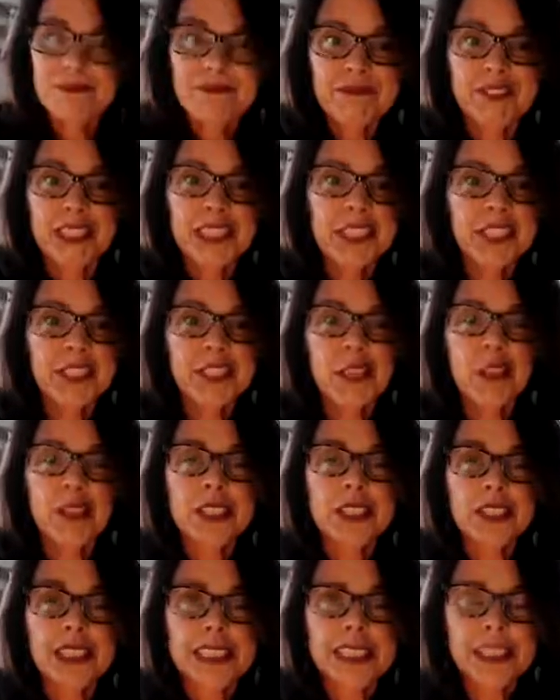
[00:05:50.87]
It's just all
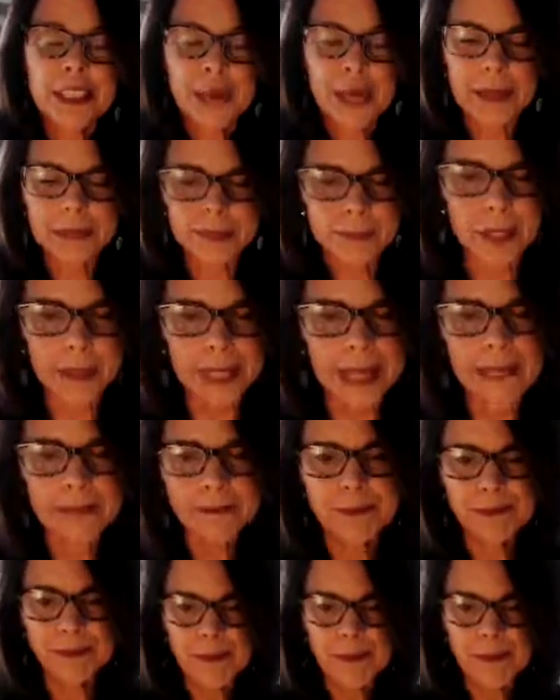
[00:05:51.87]
there is to it, okay?